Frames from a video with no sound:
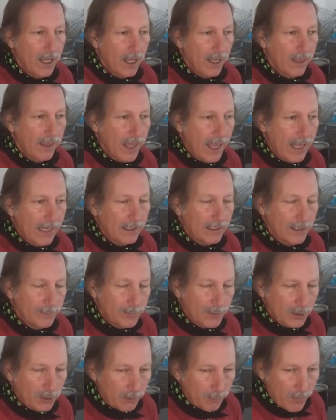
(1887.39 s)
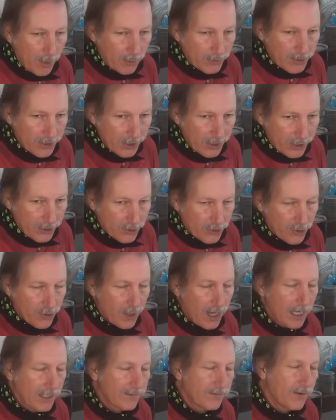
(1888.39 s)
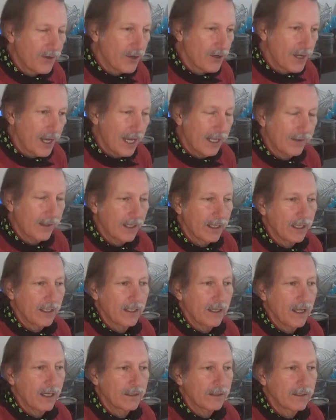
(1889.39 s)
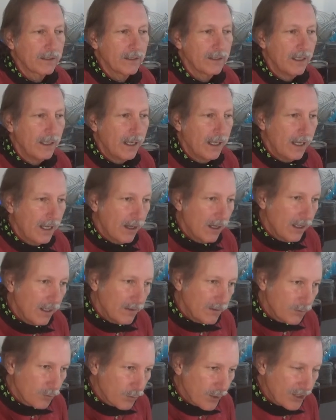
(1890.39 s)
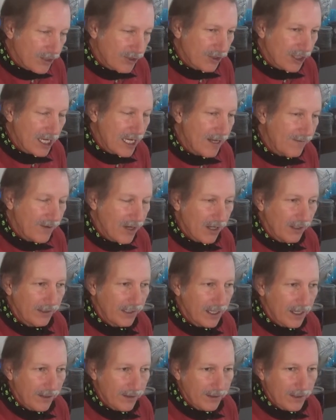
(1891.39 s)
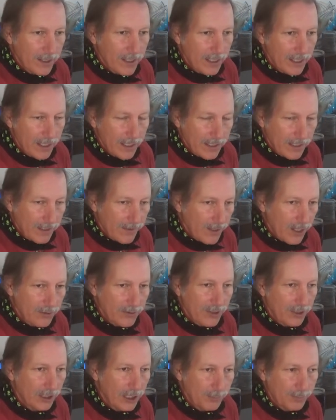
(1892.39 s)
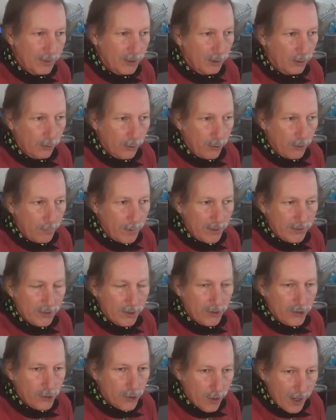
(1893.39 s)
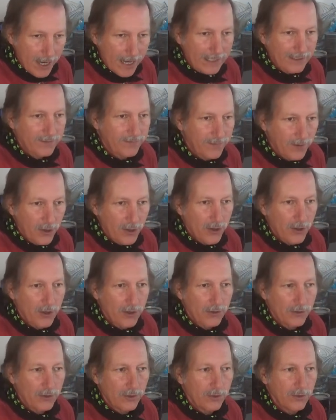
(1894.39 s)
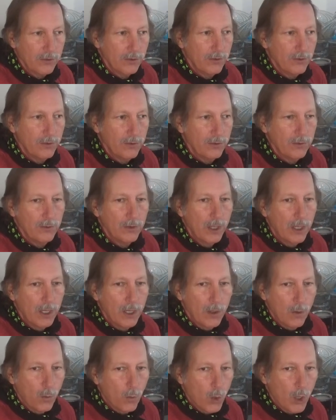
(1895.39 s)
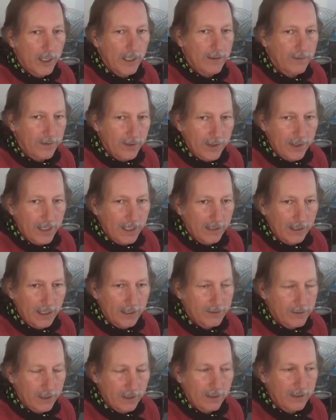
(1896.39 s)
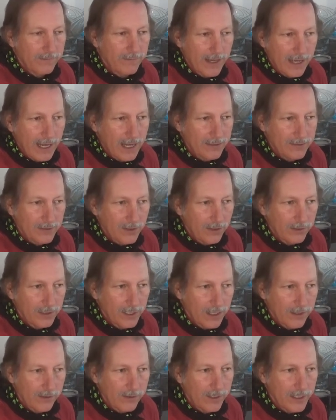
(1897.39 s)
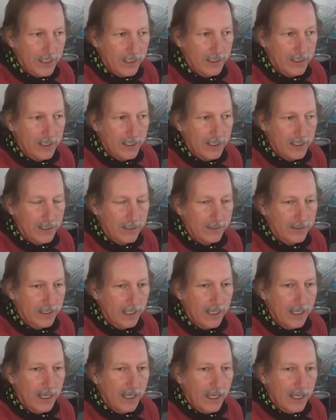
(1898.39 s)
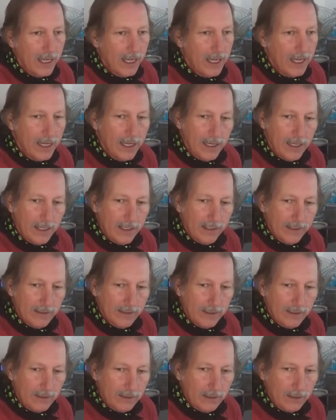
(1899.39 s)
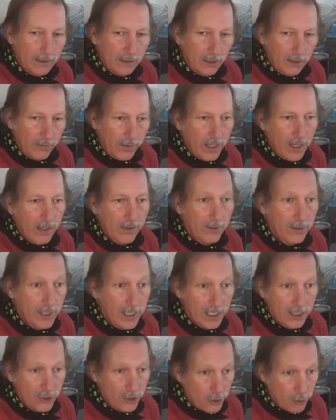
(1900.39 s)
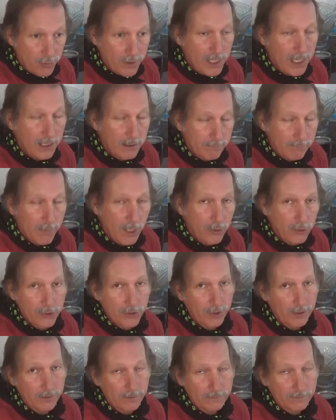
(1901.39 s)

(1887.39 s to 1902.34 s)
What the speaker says: That elliptical motion is transferred down the conductor, it's received on the other end, and those elliptical orbits are transferred to whatever the electric device on the other end is, and on the other end you get motion.